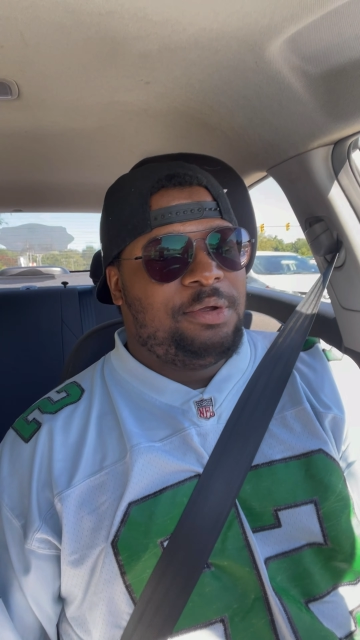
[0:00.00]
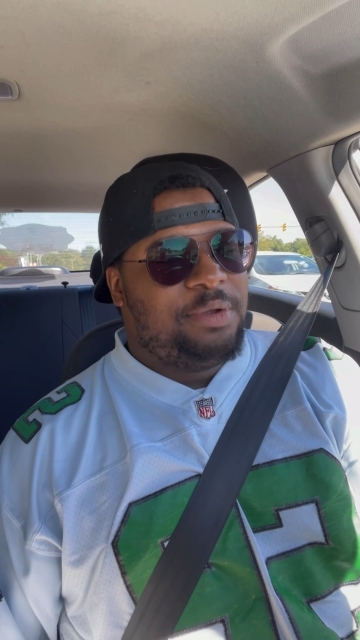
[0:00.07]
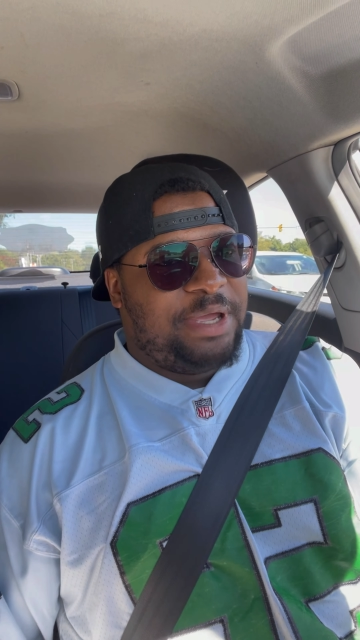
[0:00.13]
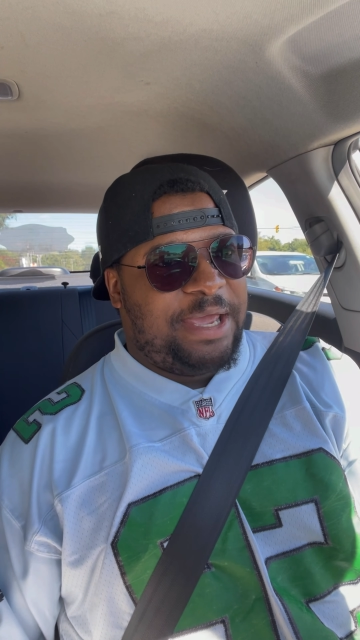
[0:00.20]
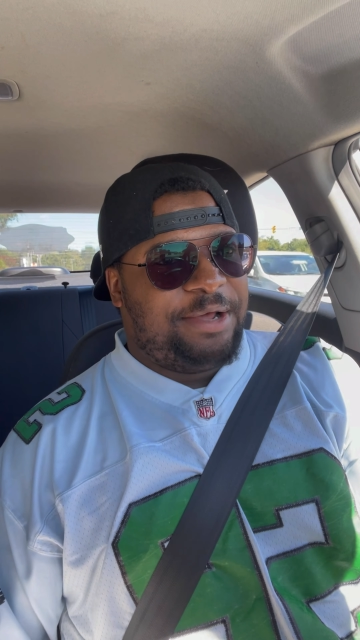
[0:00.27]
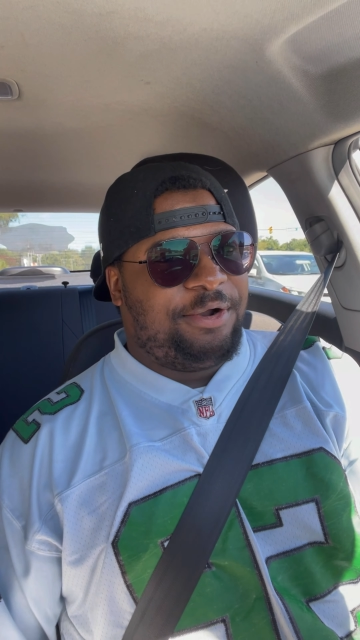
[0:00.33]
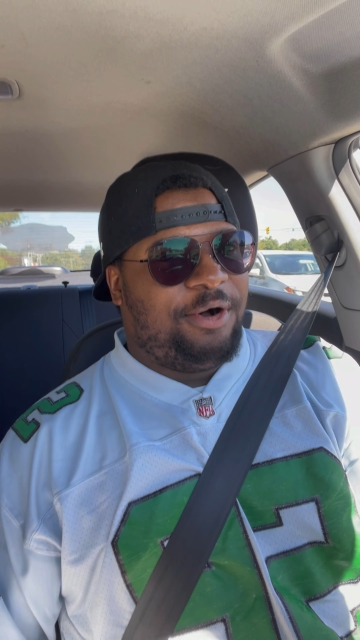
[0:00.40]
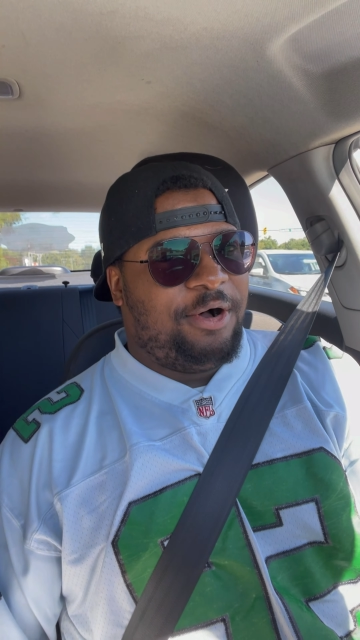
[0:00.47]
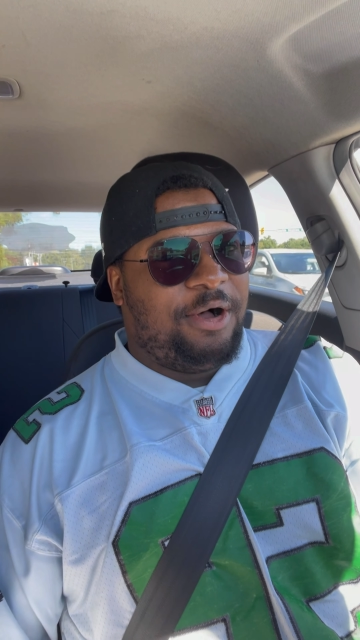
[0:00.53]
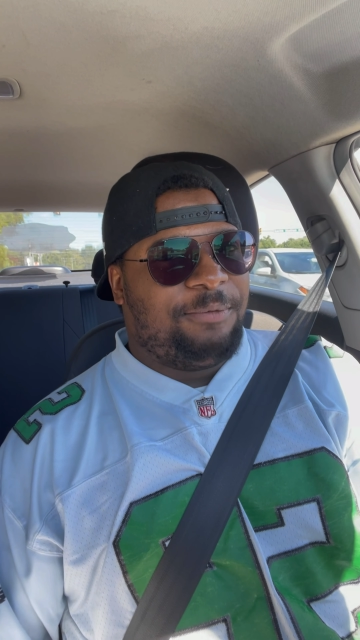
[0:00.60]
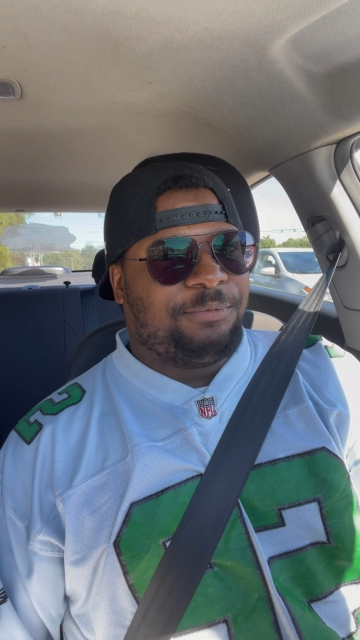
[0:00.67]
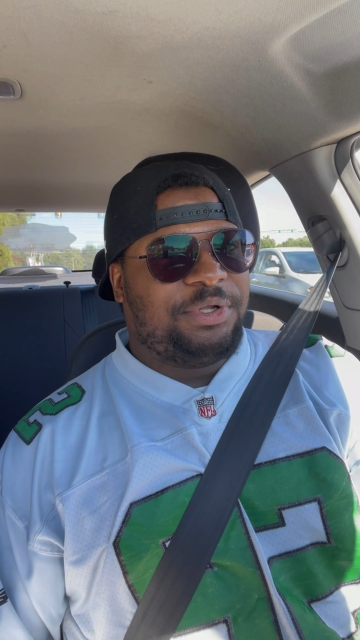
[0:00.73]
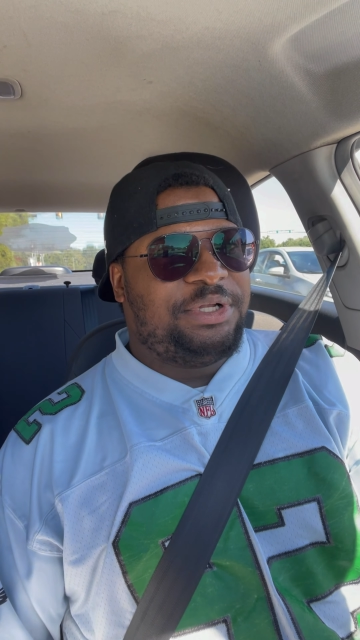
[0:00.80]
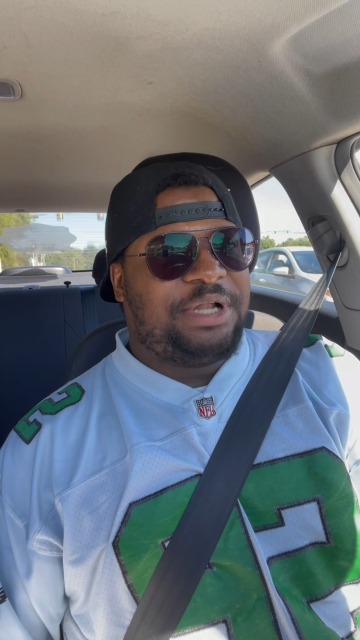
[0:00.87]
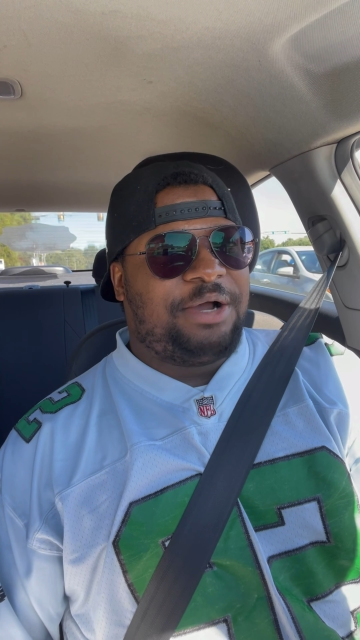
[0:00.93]
At all. I'm
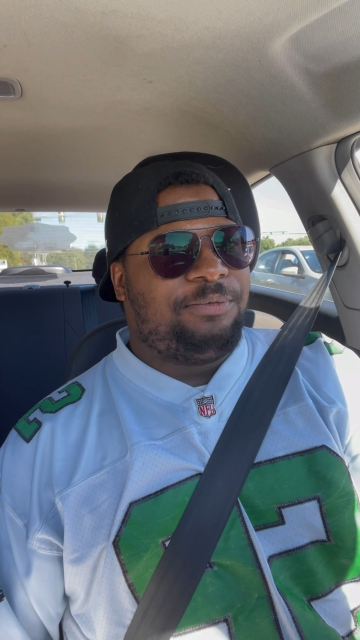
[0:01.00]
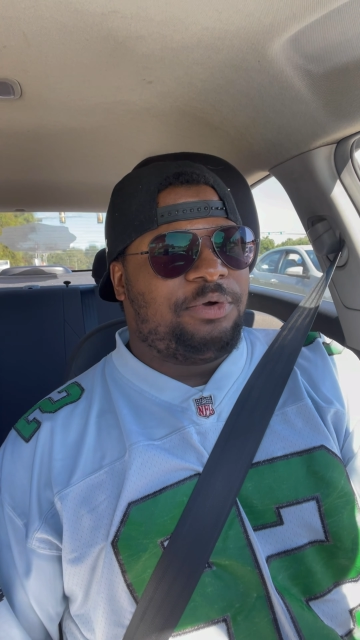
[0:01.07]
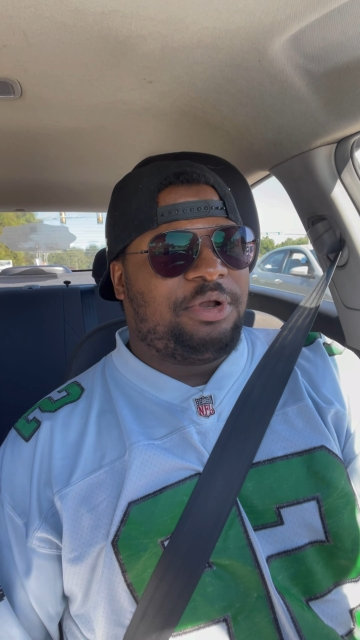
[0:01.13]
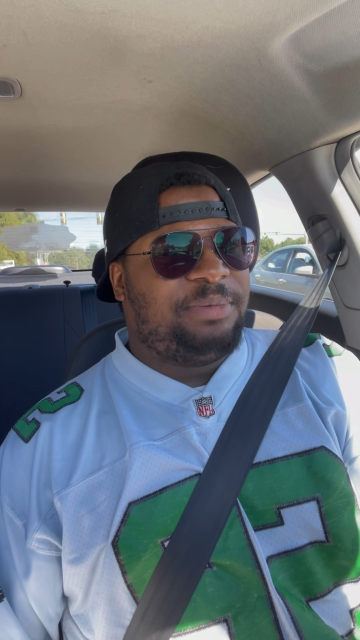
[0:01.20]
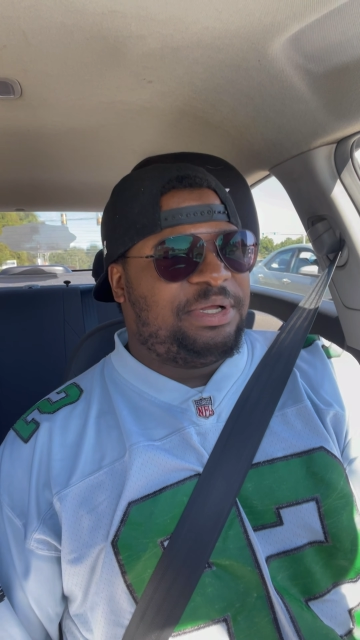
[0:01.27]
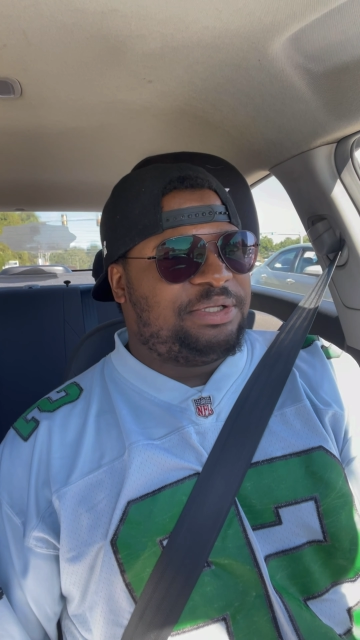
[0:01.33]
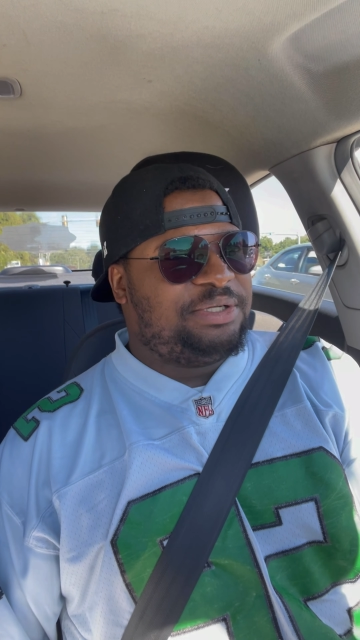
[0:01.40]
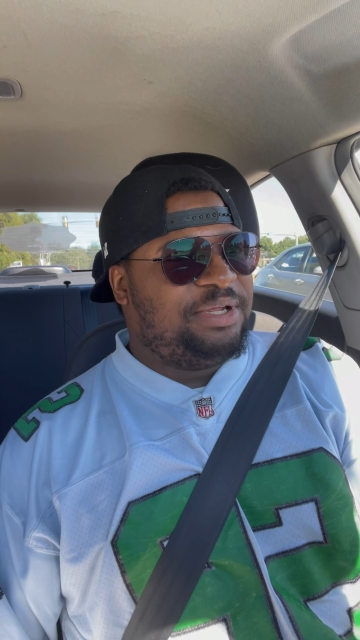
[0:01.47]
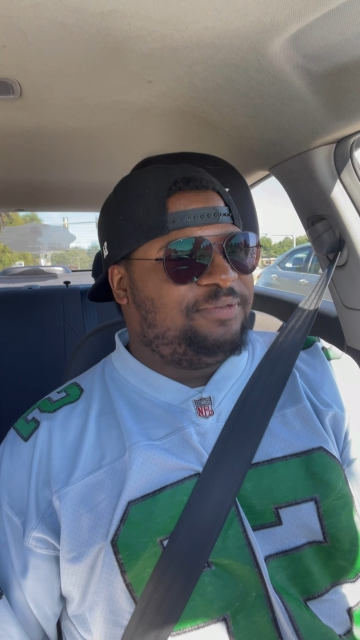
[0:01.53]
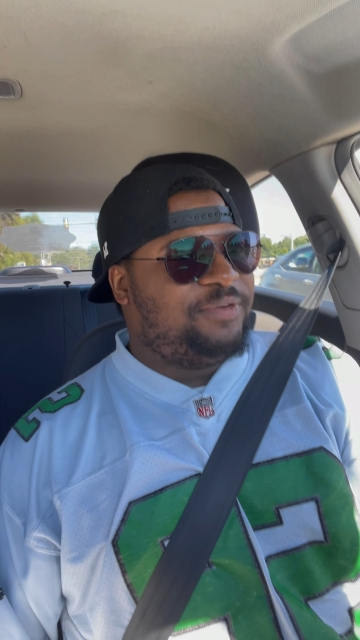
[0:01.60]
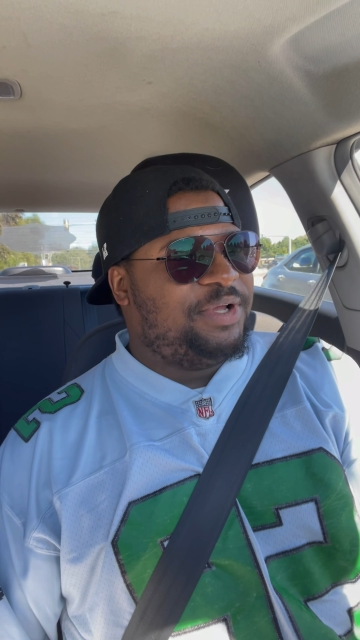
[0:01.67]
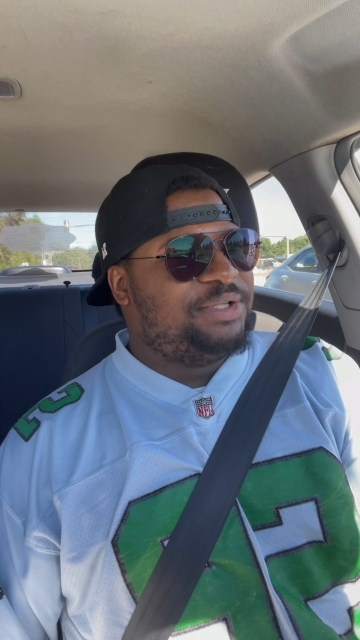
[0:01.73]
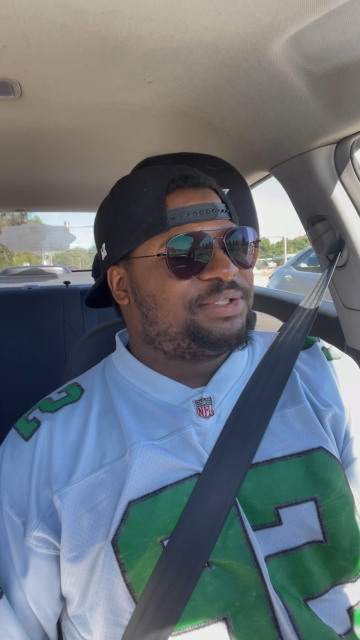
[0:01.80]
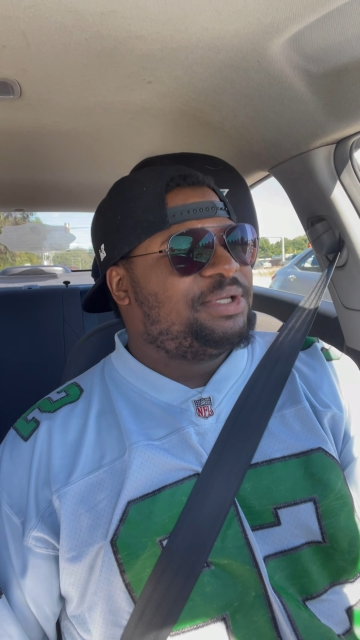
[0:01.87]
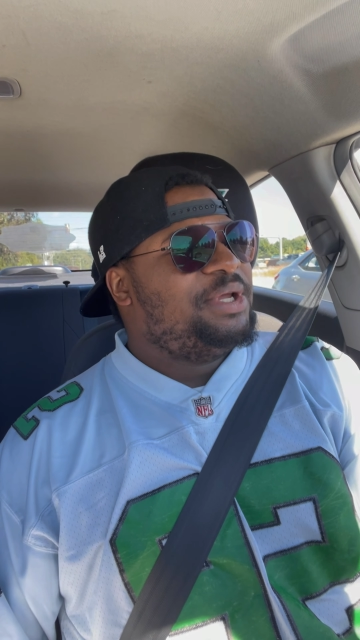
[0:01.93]
really not worried about the
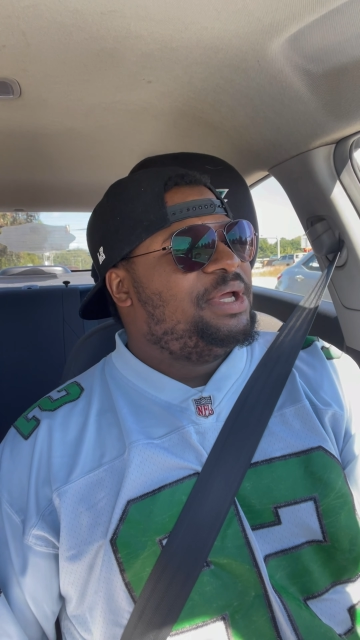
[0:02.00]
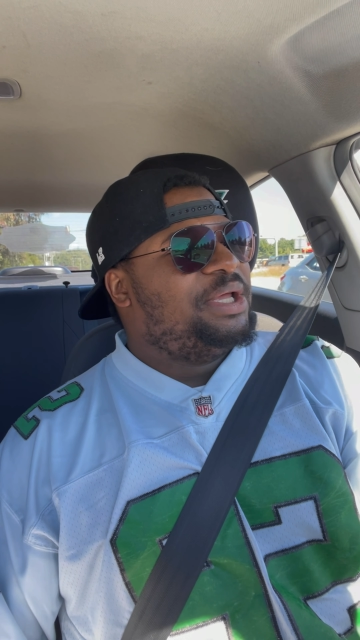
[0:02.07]
defense.